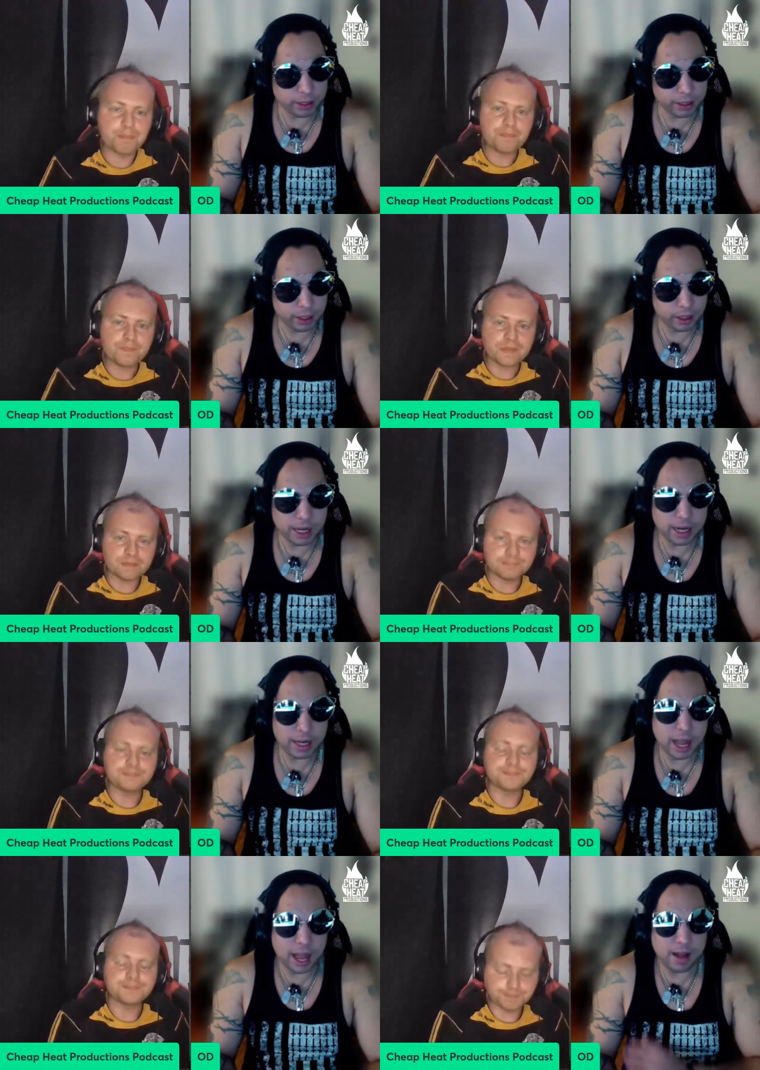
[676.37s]
Speaker 1: You gotta
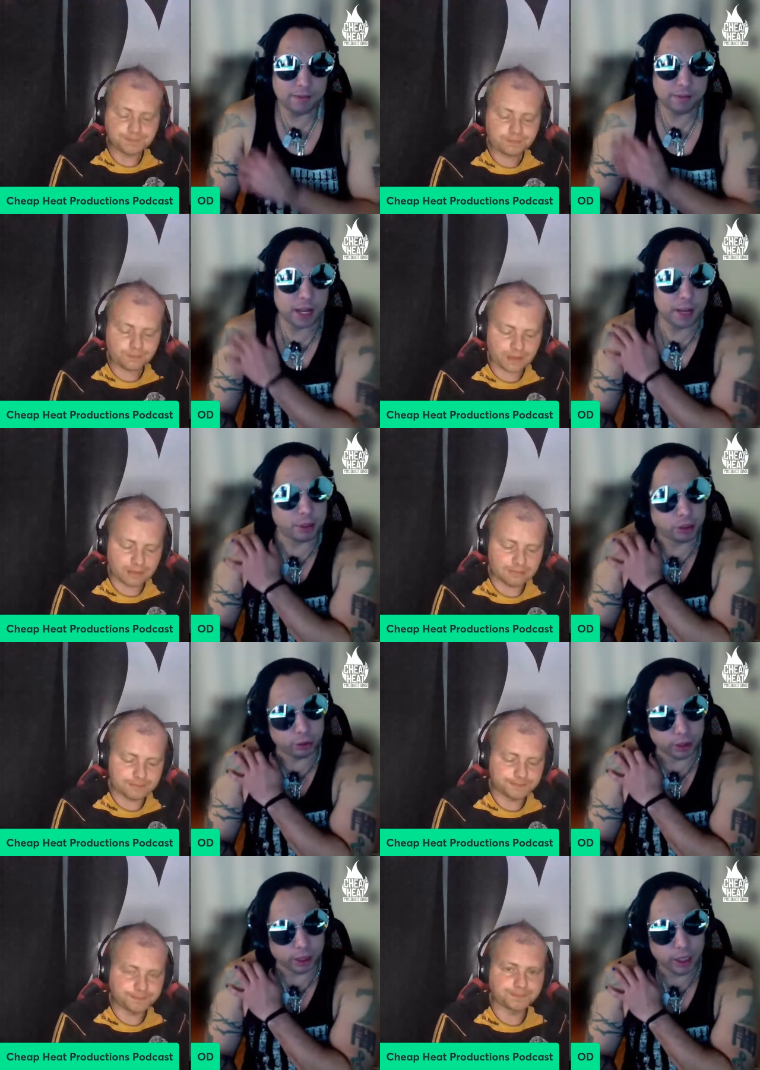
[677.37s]
have chemistry
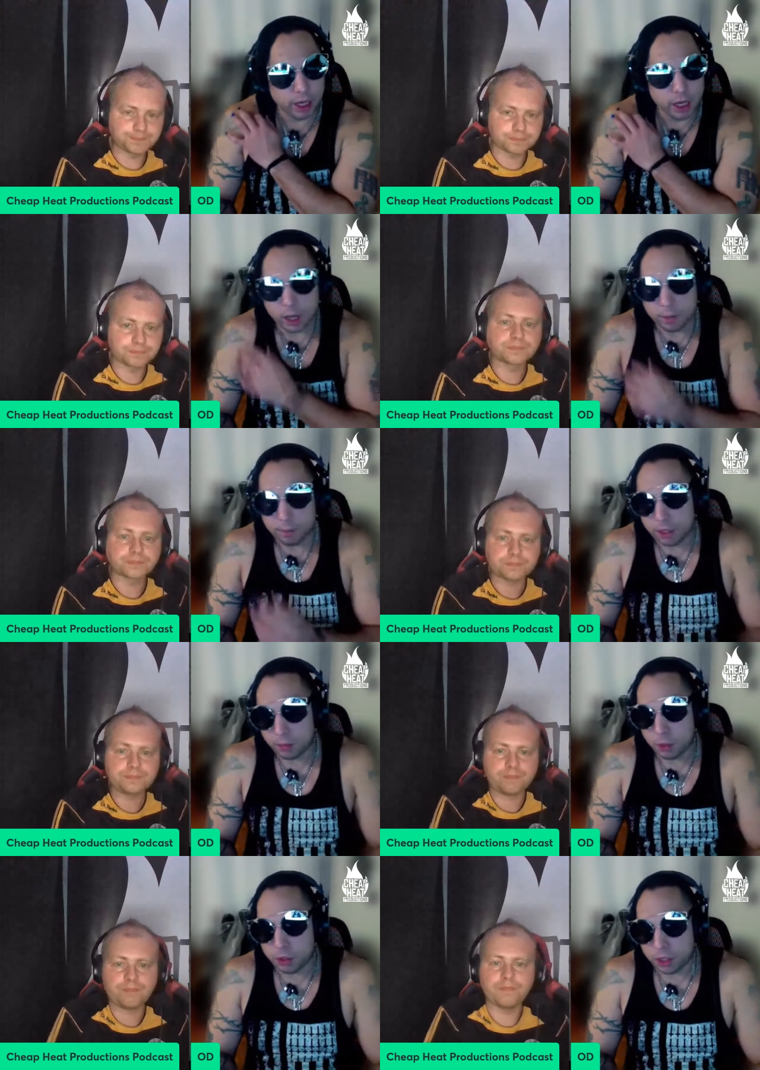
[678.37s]
because
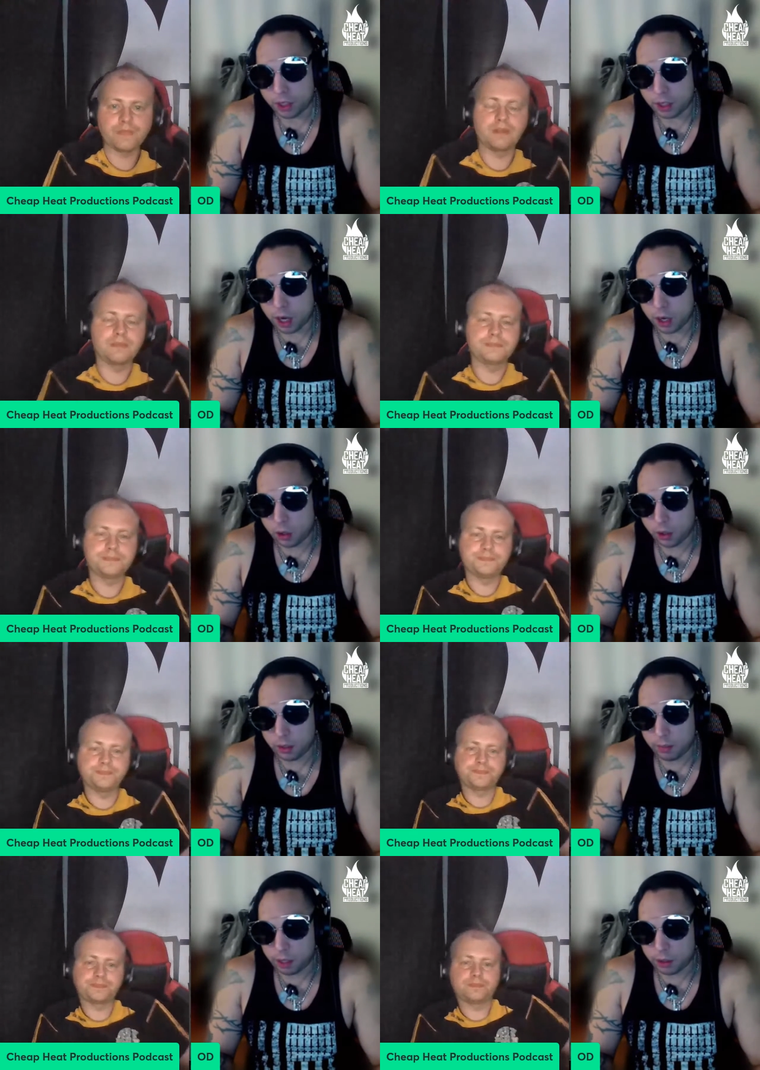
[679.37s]
music is not only
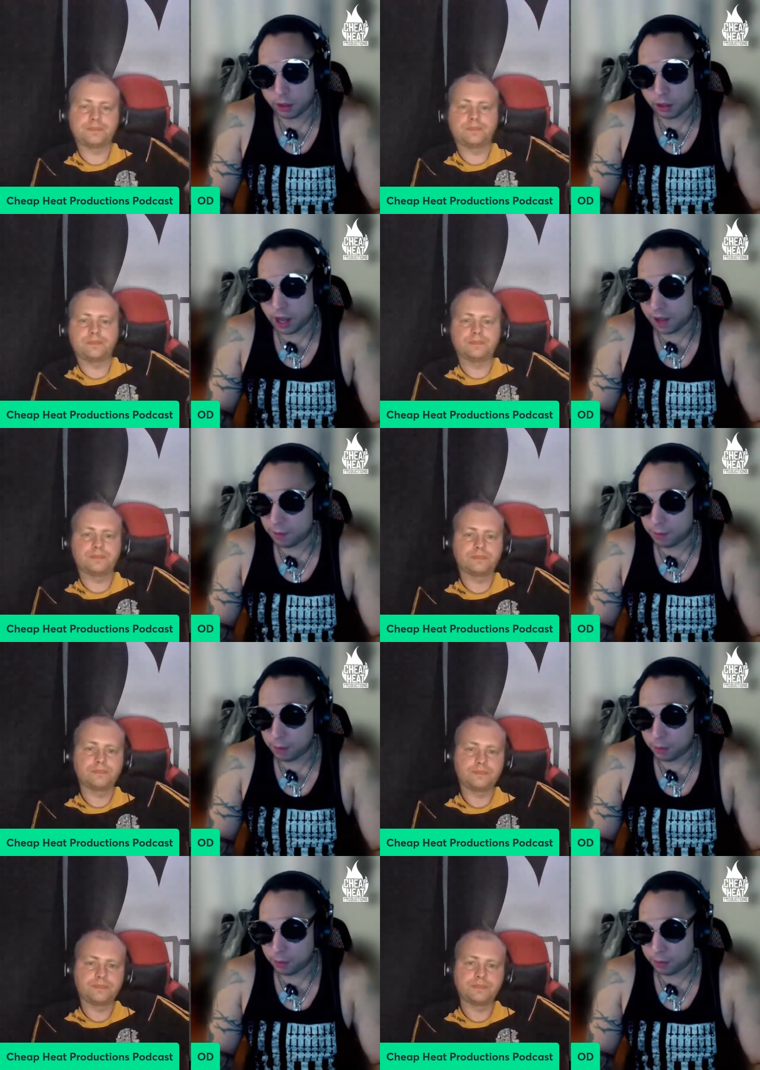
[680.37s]
about you know having
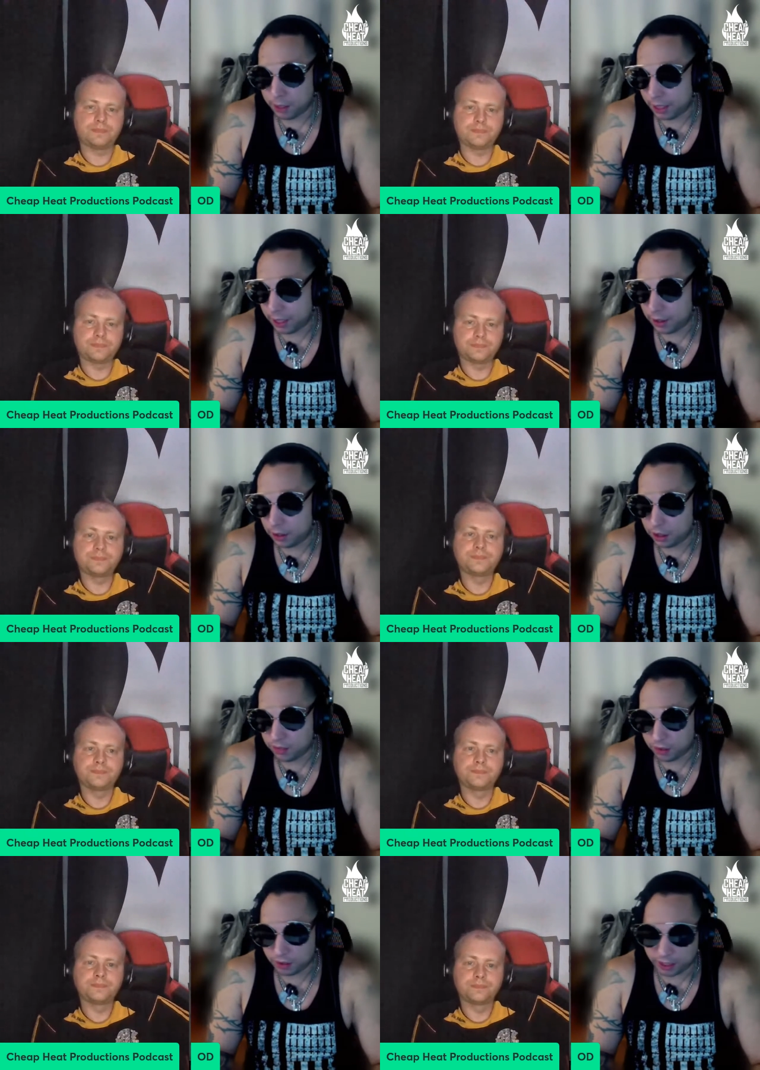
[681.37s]
people playing just
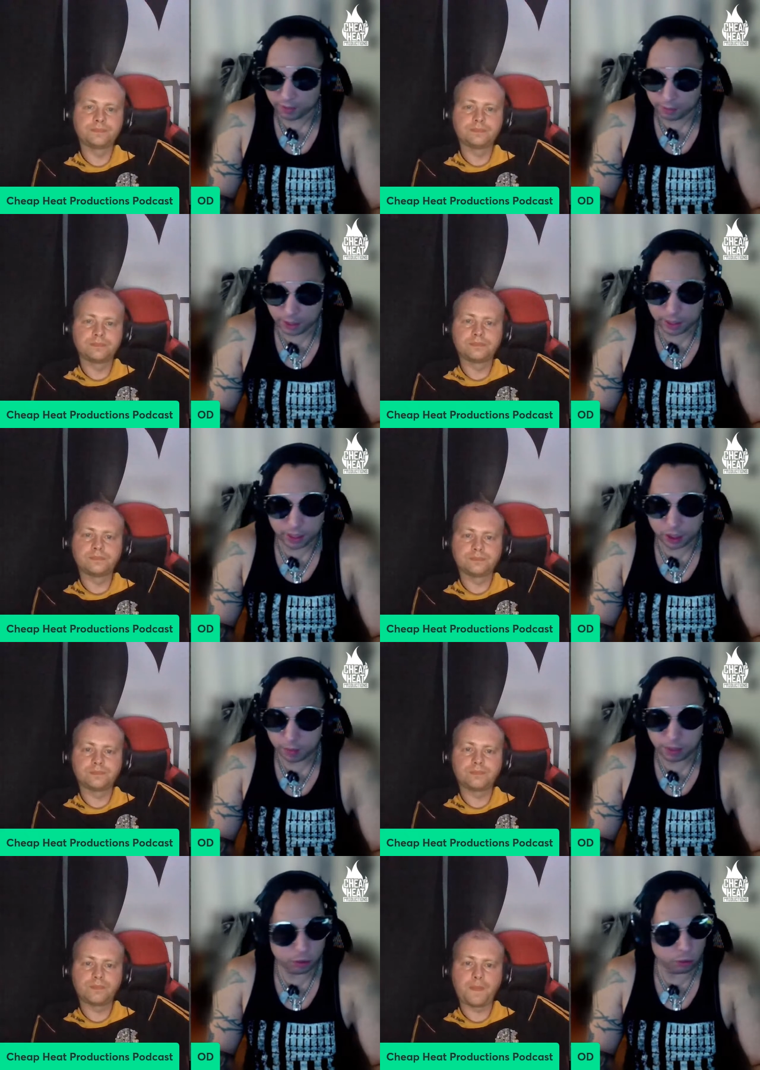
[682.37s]
for sake of playing they could be
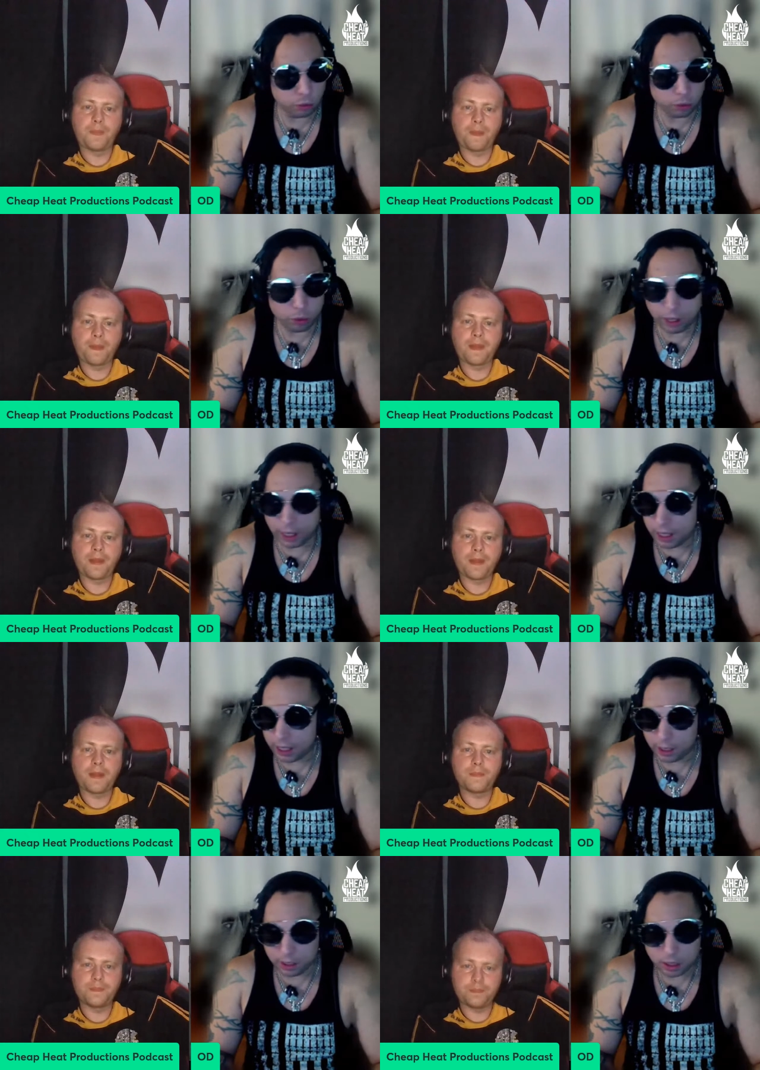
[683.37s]

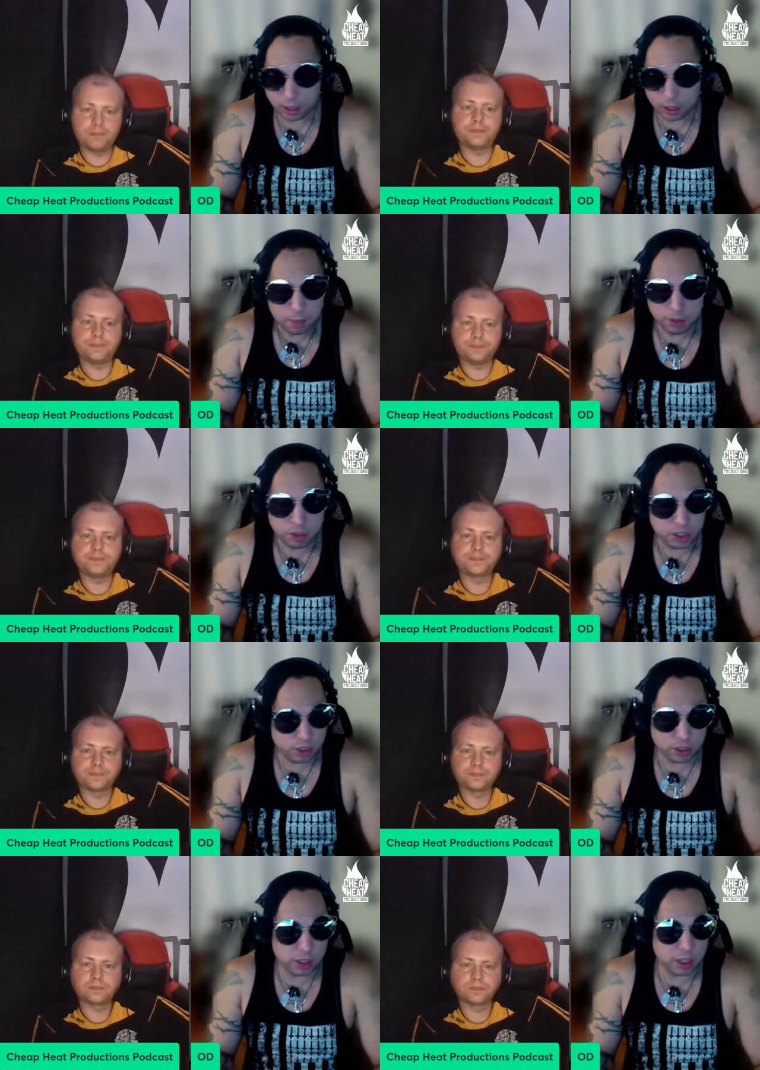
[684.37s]
great
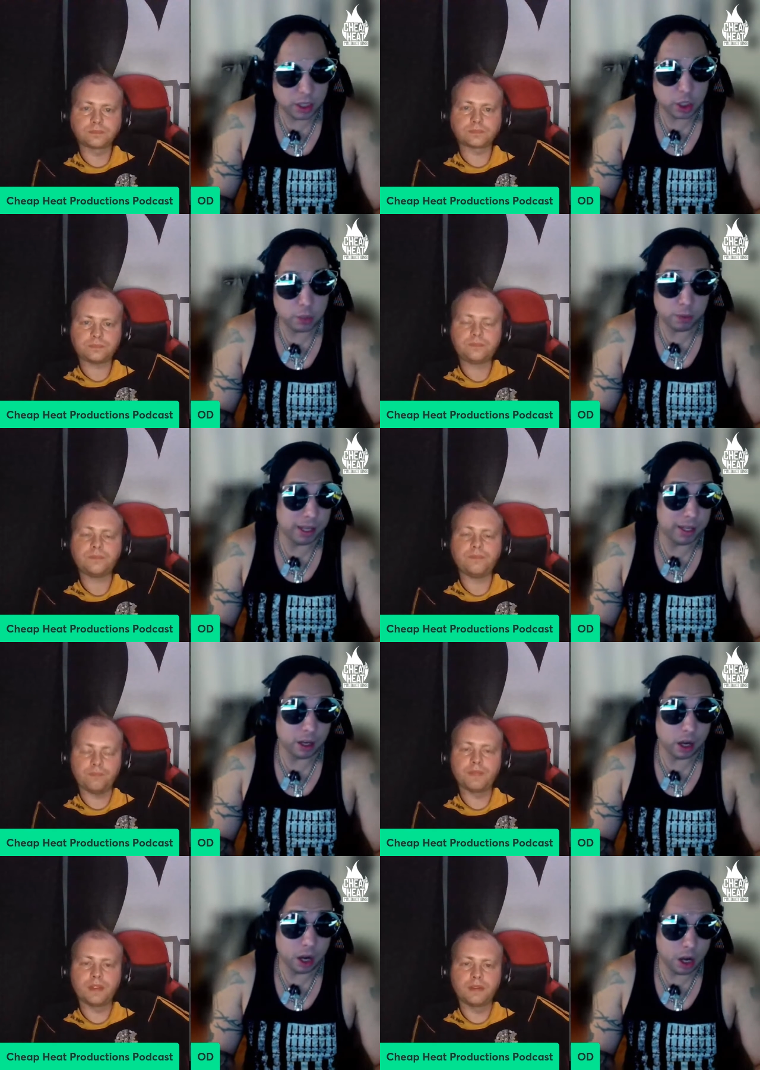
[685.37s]
musicians they could play
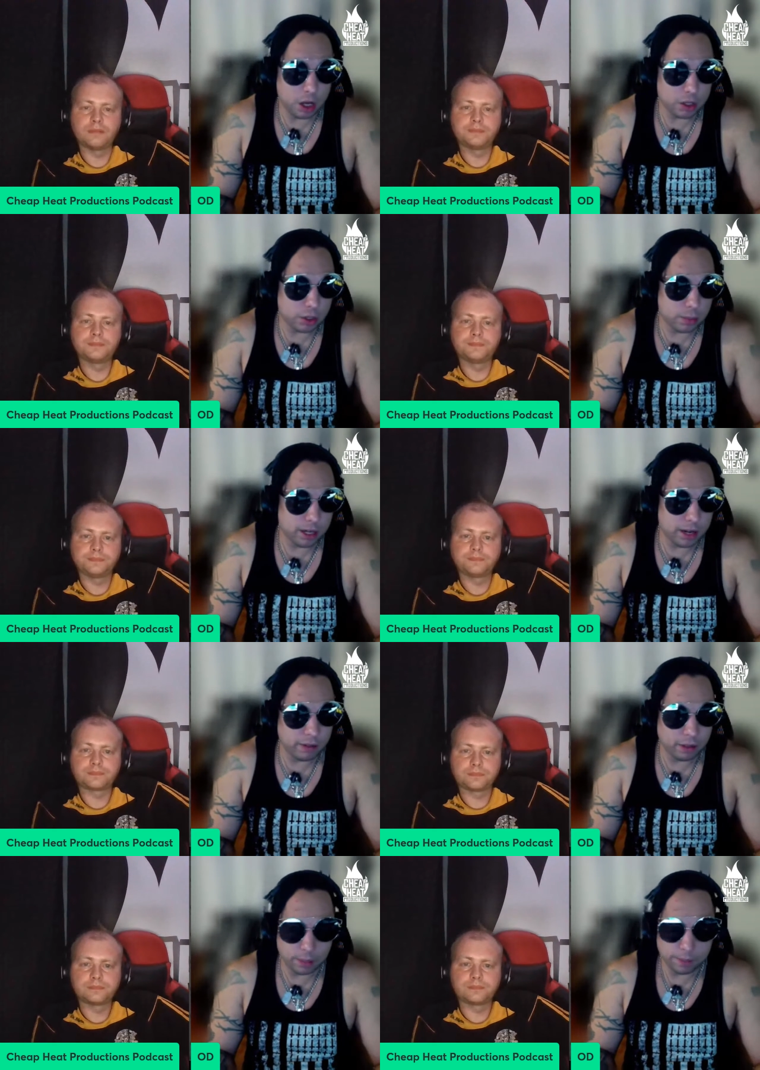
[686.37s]
awesome and everything